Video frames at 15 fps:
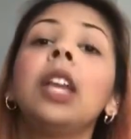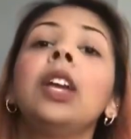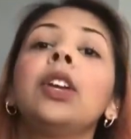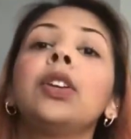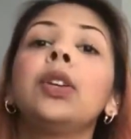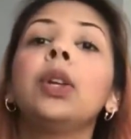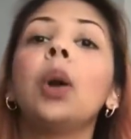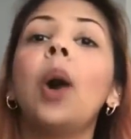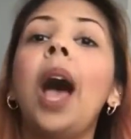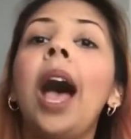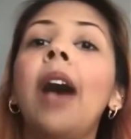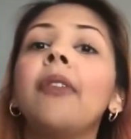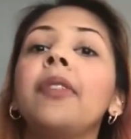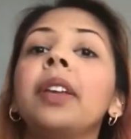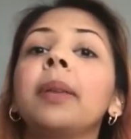you know,
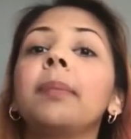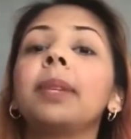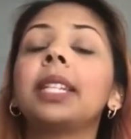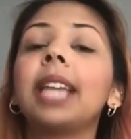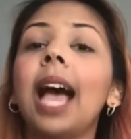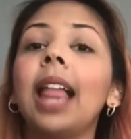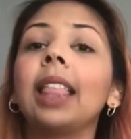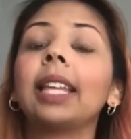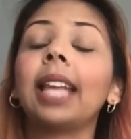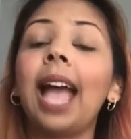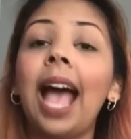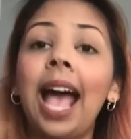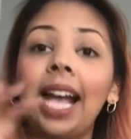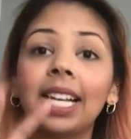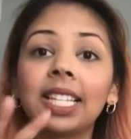having metallic
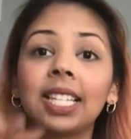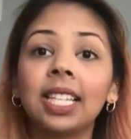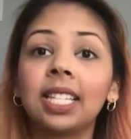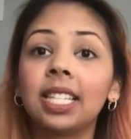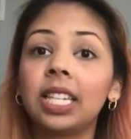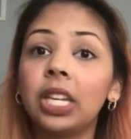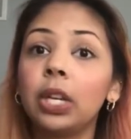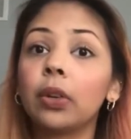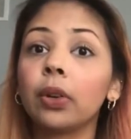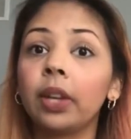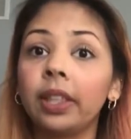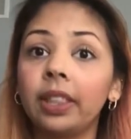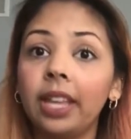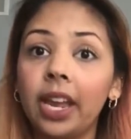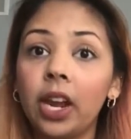accents here
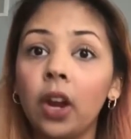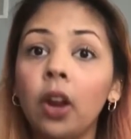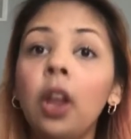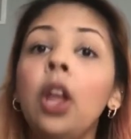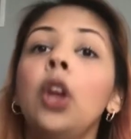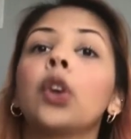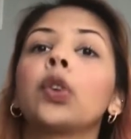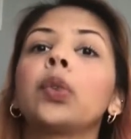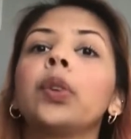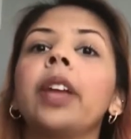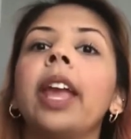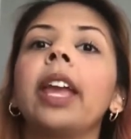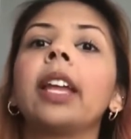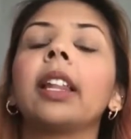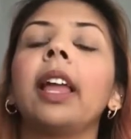and there
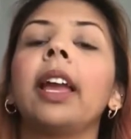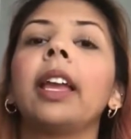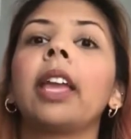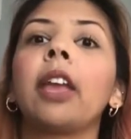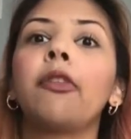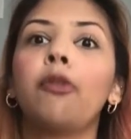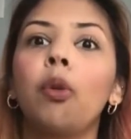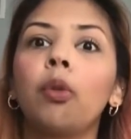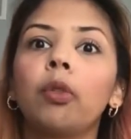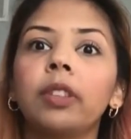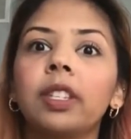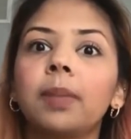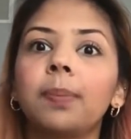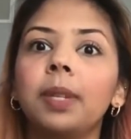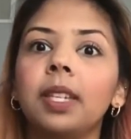create like a
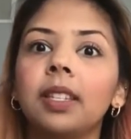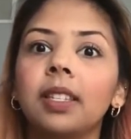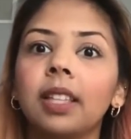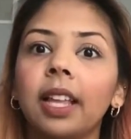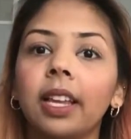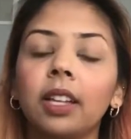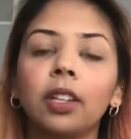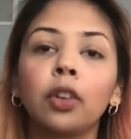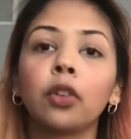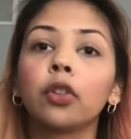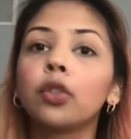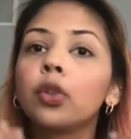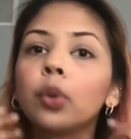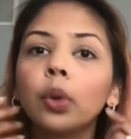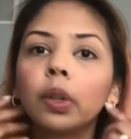focus piece, like your
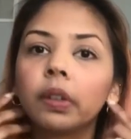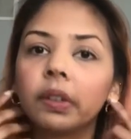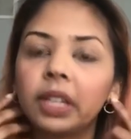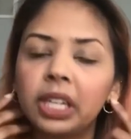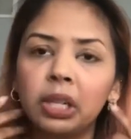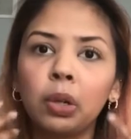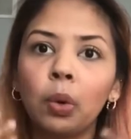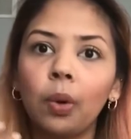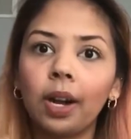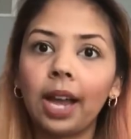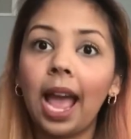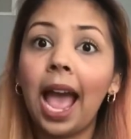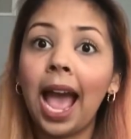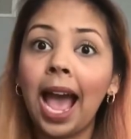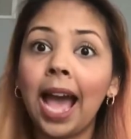jewelry. You don't want to
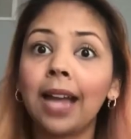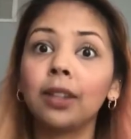add